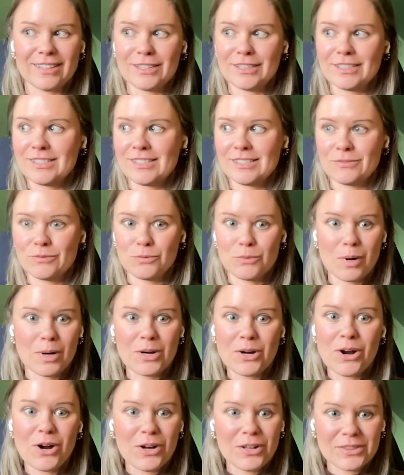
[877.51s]
this
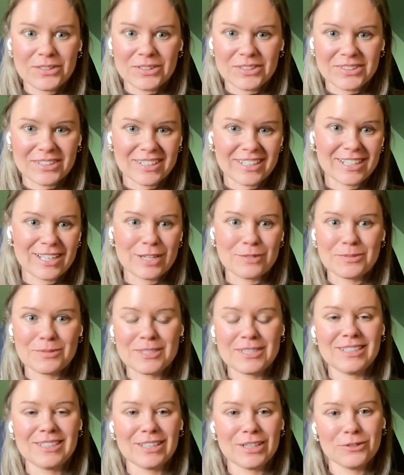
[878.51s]
one author that I kept
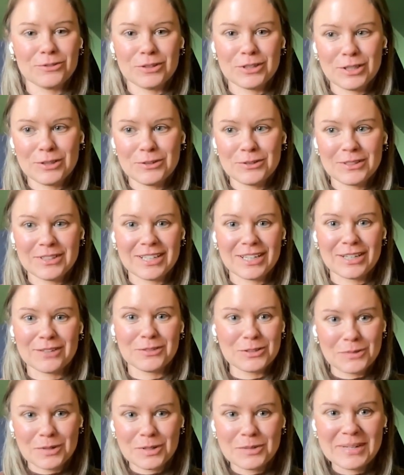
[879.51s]
seeing over and over
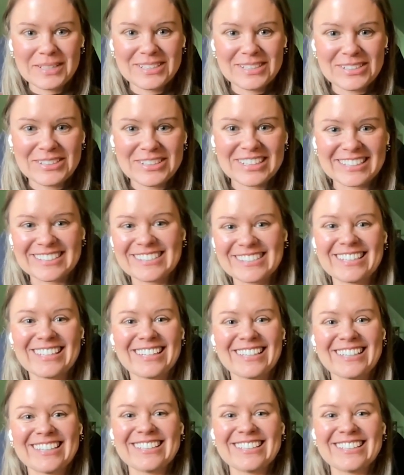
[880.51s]
again was one of my students.